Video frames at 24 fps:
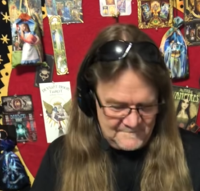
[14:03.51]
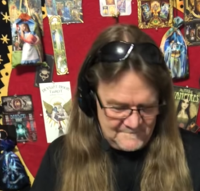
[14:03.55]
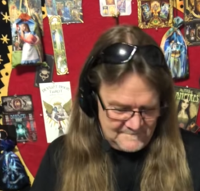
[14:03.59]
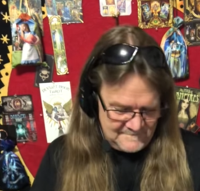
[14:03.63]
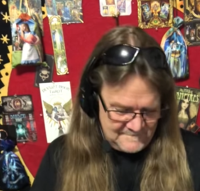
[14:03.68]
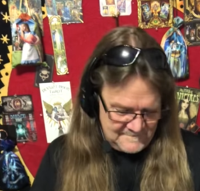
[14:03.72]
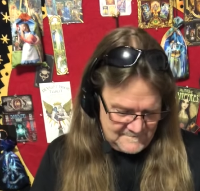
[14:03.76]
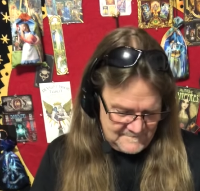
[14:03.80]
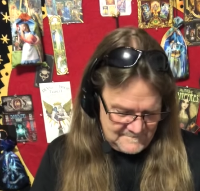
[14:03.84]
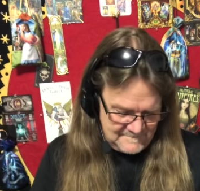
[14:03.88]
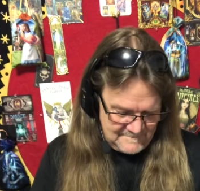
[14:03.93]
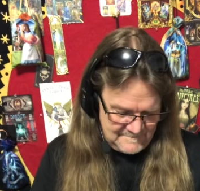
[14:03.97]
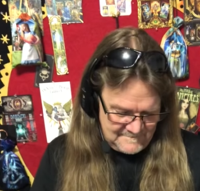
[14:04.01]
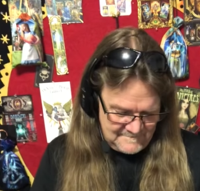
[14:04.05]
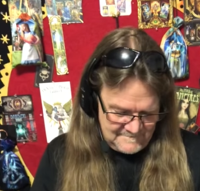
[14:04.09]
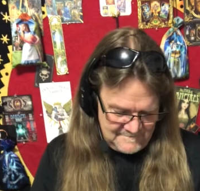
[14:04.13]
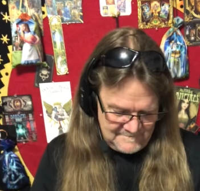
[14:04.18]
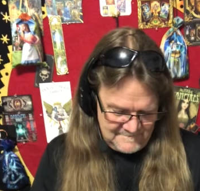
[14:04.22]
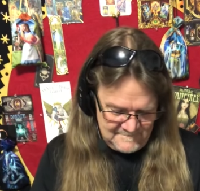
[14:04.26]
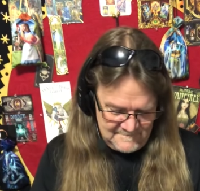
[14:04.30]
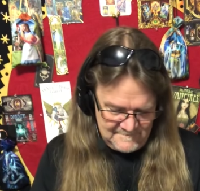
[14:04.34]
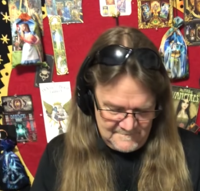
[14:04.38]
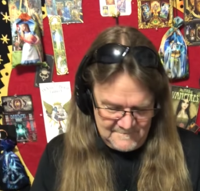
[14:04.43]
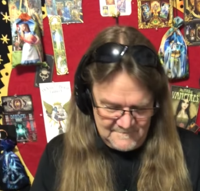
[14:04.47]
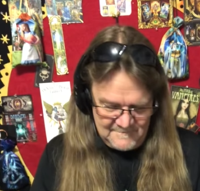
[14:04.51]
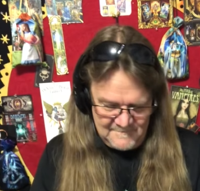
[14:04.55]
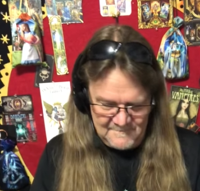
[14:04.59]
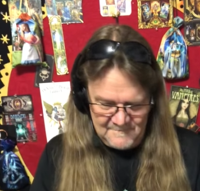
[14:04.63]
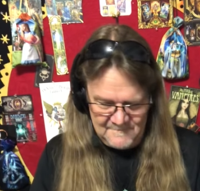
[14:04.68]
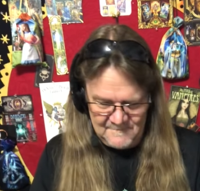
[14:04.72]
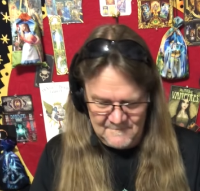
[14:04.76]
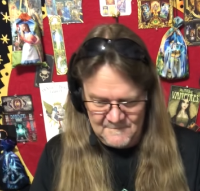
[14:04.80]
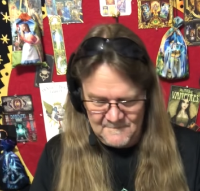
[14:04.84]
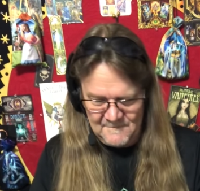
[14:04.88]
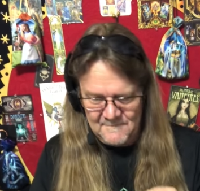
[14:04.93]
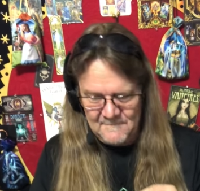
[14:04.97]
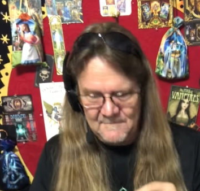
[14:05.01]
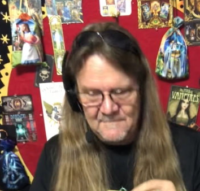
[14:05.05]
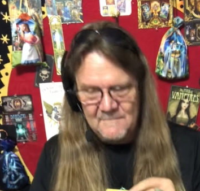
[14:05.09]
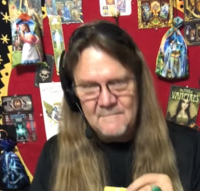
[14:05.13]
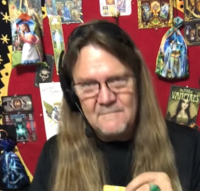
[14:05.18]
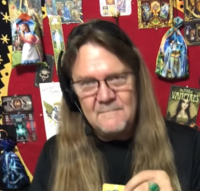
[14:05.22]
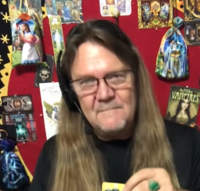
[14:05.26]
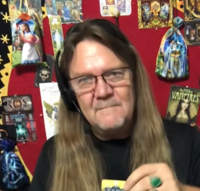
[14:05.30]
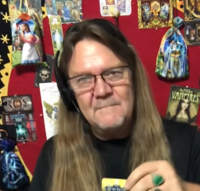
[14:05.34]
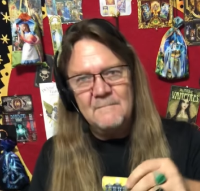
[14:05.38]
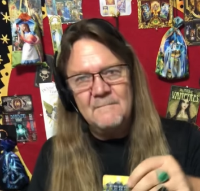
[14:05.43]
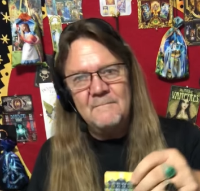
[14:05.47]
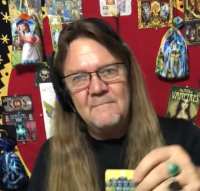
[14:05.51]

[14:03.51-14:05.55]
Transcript: [no speech]